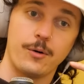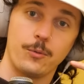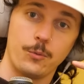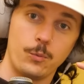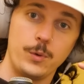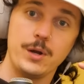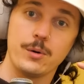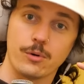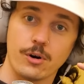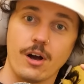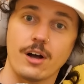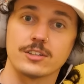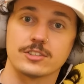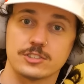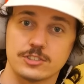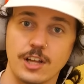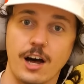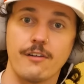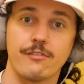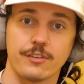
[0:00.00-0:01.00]
we were all
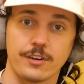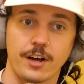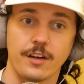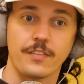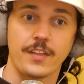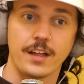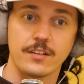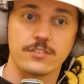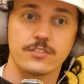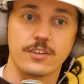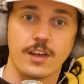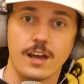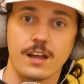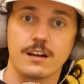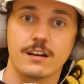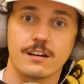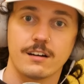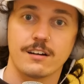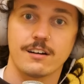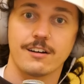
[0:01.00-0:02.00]
stuffing on that
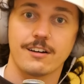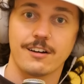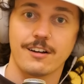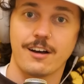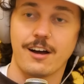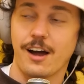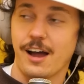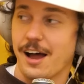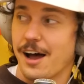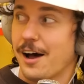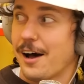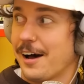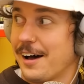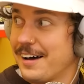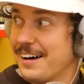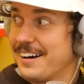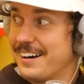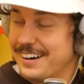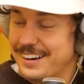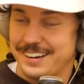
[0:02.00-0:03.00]
set.
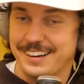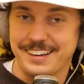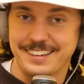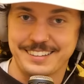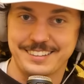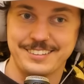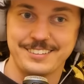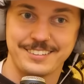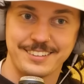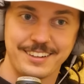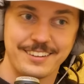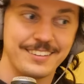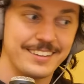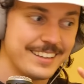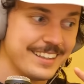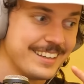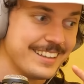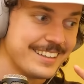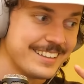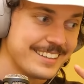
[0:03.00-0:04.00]
You know?
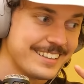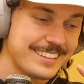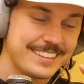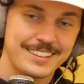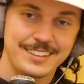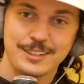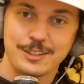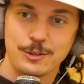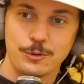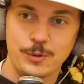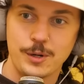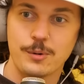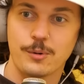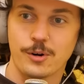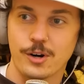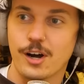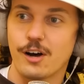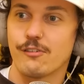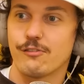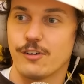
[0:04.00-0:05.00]
We
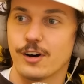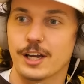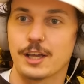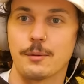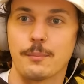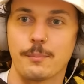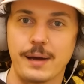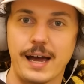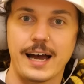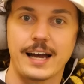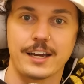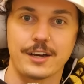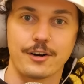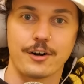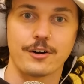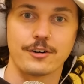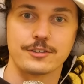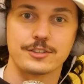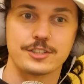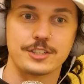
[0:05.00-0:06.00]
were all fucking packing
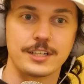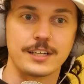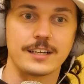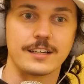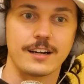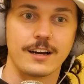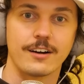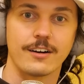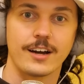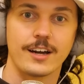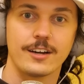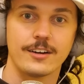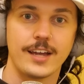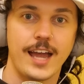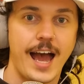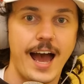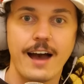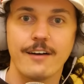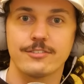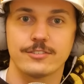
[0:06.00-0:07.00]
our shit, all right?
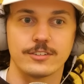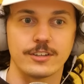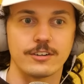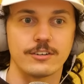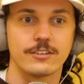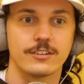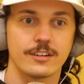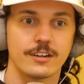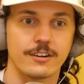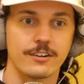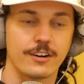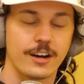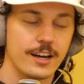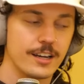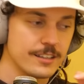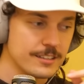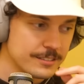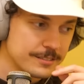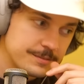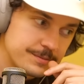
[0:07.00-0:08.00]
You have to, all
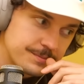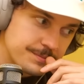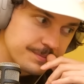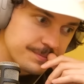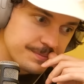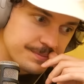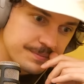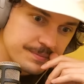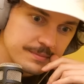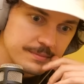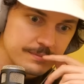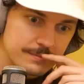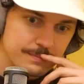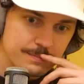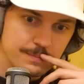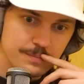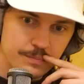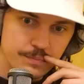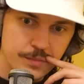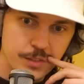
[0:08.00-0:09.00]
right?
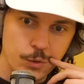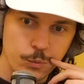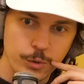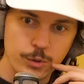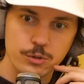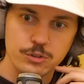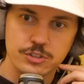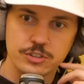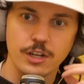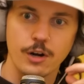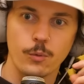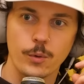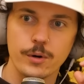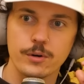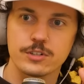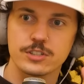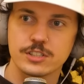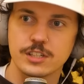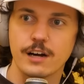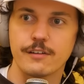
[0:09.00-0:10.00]
We
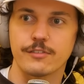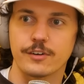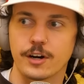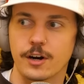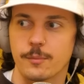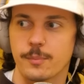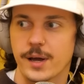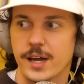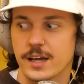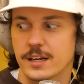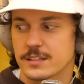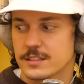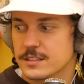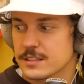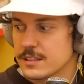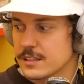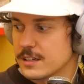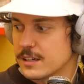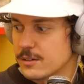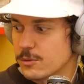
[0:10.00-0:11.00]
were stuffing our
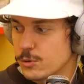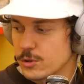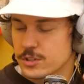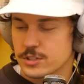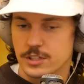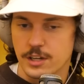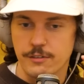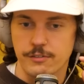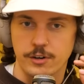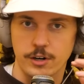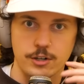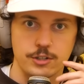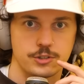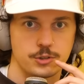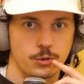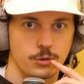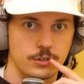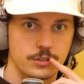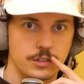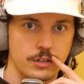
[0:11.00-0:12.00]
pants. We were stuffing our
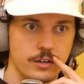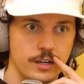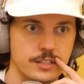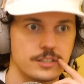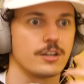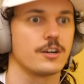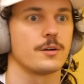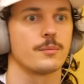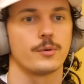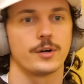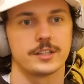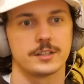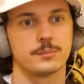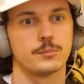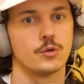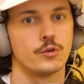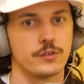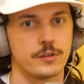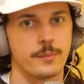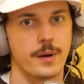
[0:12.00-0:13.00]
shorts, all right? Sorry to break the
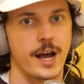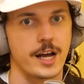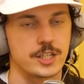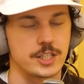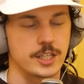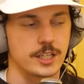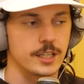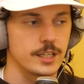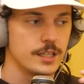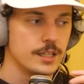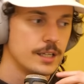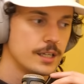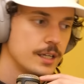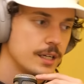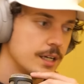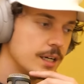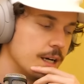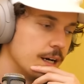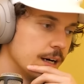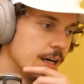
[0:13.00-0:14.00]
movie magic.
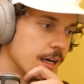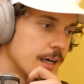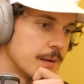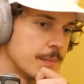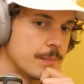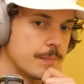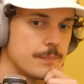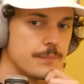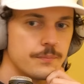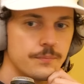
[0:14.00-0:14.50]
But,